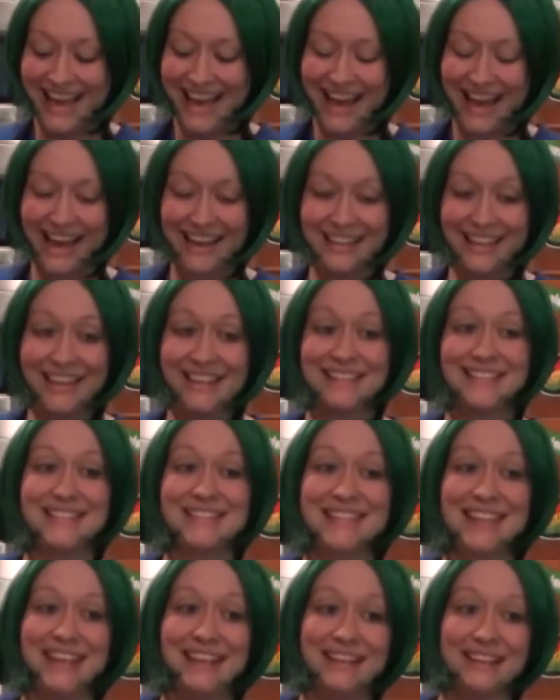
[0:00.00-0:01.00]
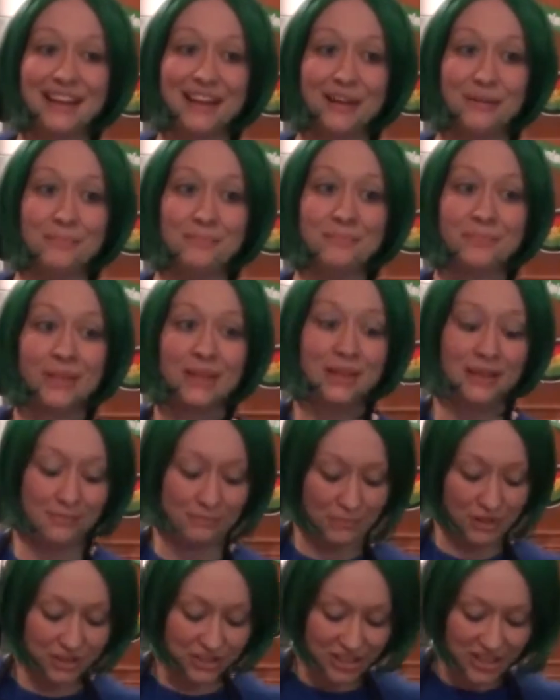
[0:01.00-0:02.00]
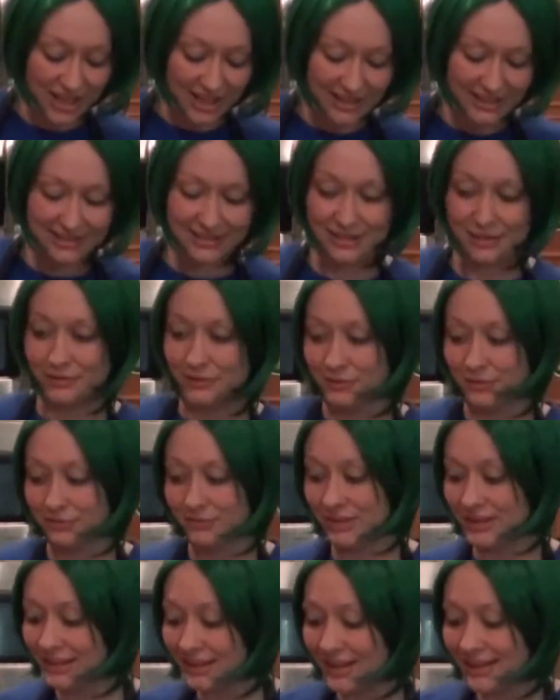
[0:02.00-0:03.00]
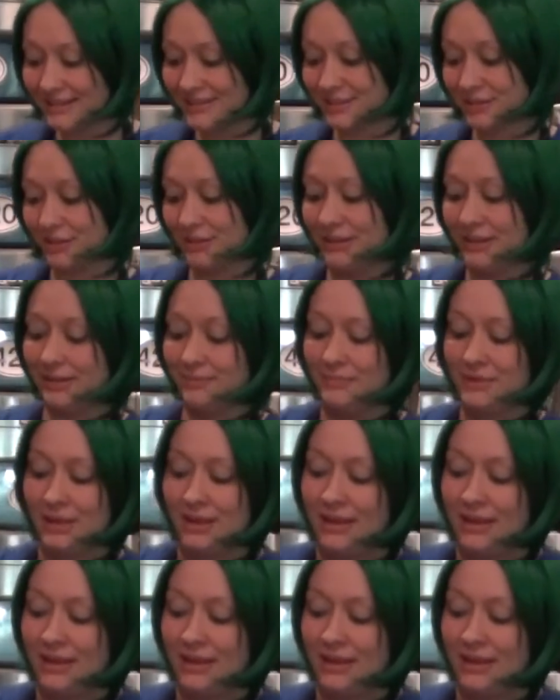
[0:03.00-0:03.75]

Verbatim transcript: I like to take um, milkshakes, you know, vanilla ice cream,